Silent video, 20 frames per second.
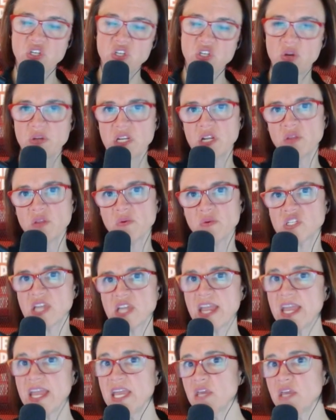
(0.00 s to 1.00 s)
So in other words,
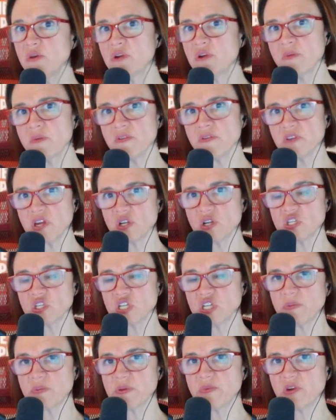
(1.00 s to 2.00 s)
hey, you come over here to
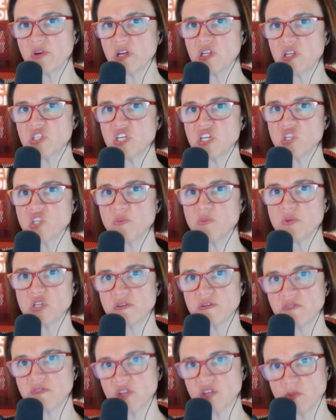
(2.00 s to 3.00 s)
J.P. Morgan Chase, you put
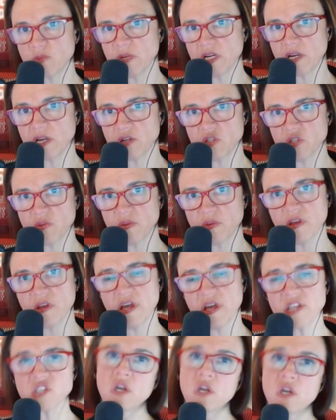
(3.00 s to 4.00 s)
your investment accounts with
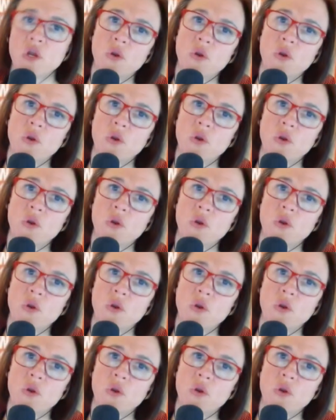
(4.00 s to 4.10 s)
us.